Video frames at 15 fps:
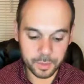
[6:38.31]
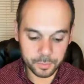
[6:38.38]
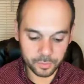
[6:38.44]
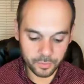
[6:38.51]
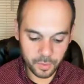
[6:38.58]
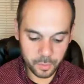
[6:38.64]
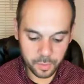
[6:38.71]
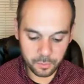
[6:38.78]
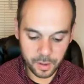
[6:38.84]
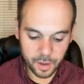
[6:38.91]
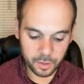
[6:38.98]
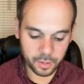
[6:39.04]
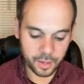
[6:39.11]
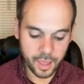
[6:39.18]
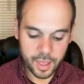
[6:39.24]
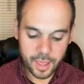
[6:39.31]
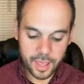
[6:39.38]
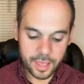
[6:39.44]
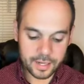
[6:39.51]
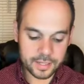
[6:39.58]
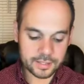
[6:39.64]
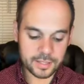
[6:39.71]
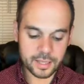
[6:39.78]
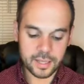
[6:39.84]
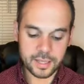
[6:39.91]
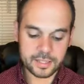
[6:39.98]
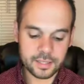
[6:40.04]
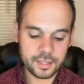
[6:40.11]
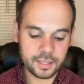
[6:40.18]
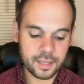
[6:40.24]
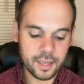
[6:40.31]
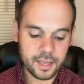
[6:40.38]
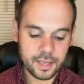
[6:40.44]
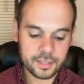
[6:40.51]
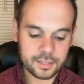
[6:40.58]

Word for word: People know about it, and it's easy